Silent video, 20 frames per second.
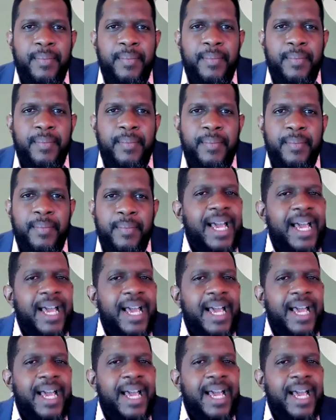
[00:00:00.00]

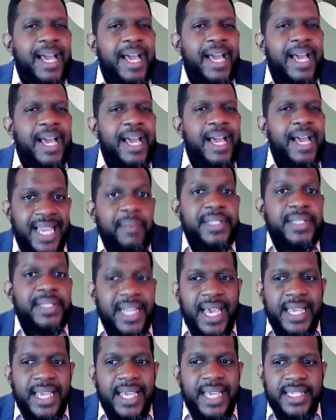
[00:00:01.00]
Um, but the
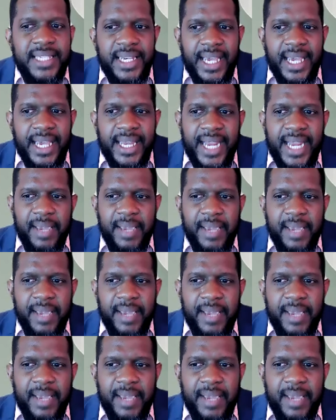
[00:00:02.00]
absence of real business
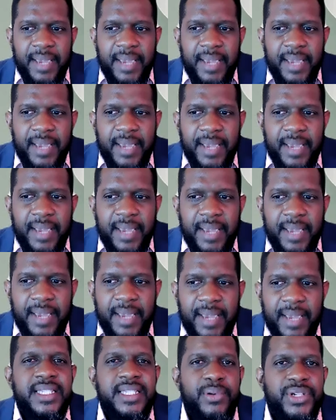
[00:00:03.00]
strategy to, to
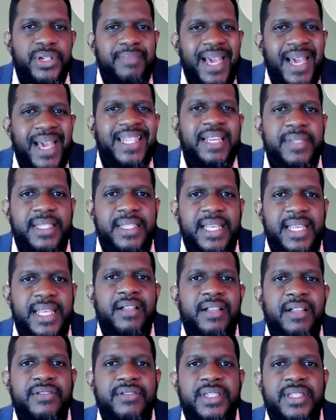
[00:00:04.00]
capitalize on that IP.
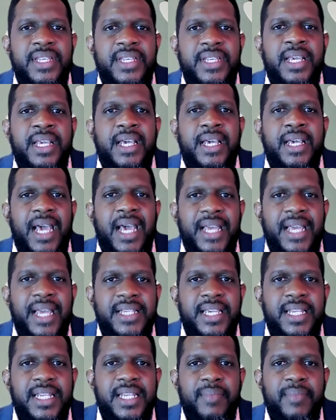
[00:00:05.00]
So none of these
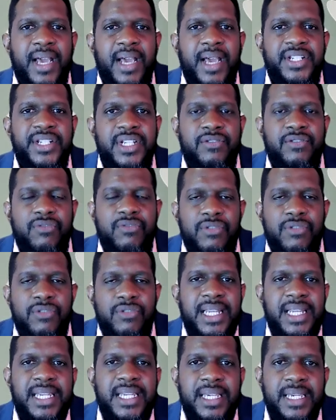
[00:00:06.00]
approaches by
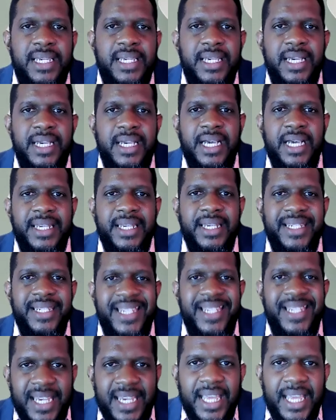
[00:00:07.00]
themselves, as you
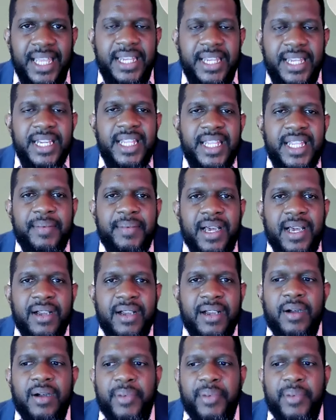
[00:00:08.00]
could imagine, really
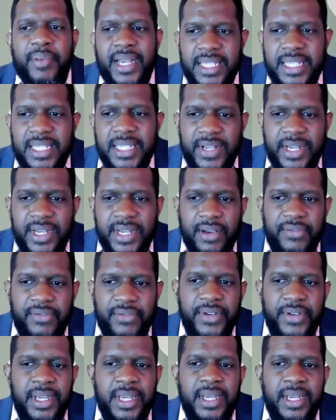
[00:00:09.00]
uh, knit together, none of them are
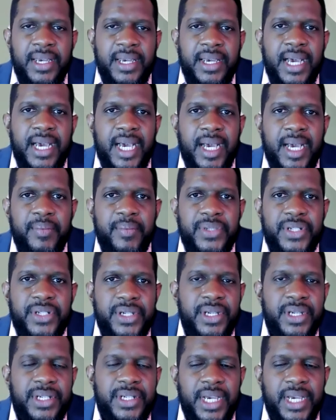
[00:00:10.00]
comprehensive enough
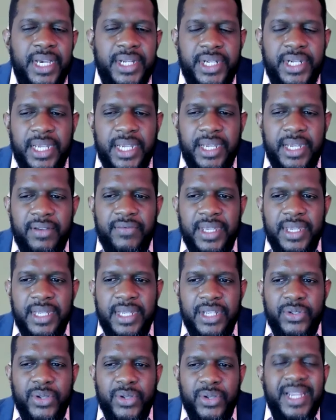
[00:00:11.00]
um, to, to
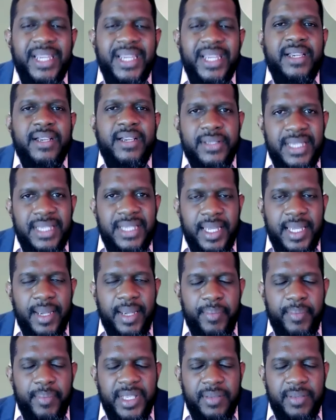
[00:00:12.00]
achieve the sort of
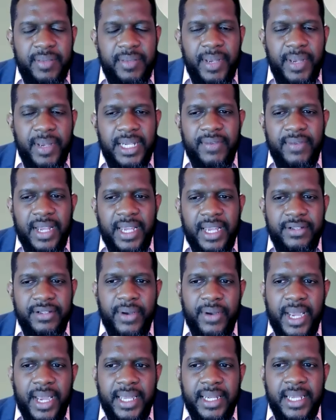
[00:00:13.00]
ecosystem perspective that is
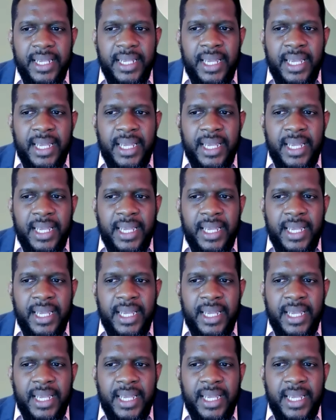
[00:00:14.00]
required.